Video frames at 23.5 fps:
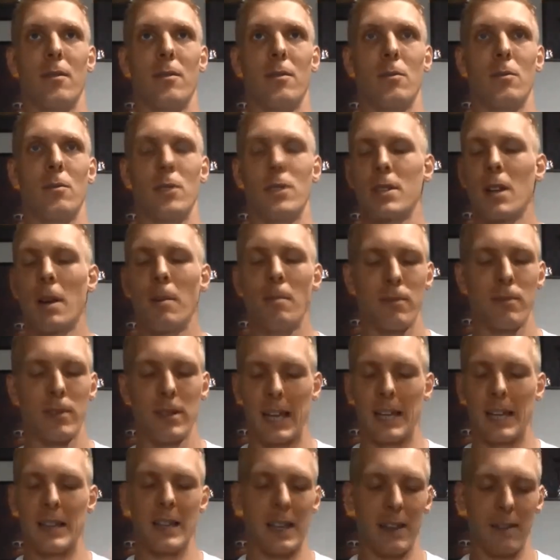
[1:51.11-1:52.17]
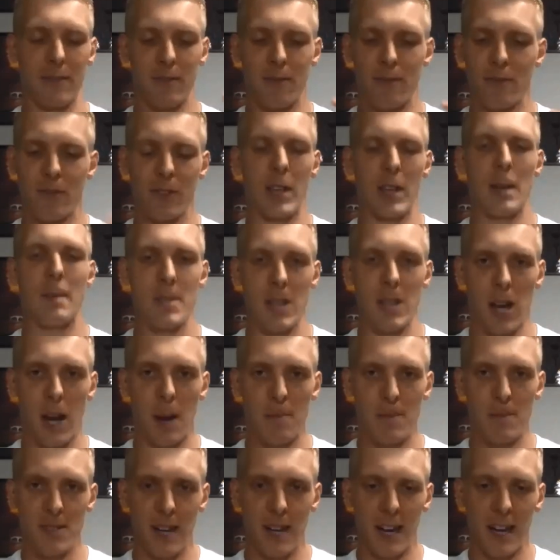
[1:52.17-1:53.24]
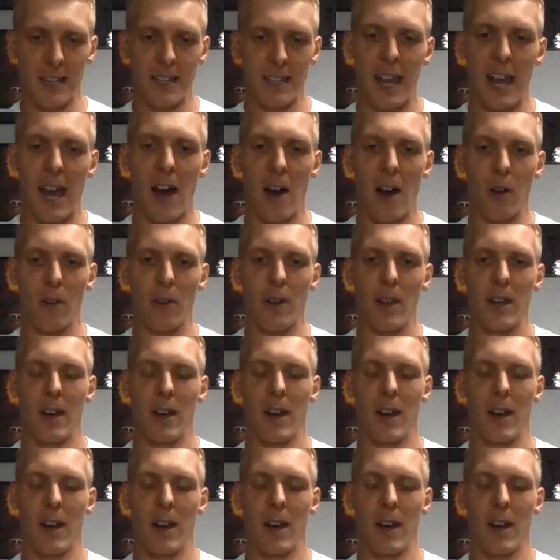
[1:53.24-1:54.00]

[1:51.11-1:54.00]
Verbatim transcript: was completely flipped upside down.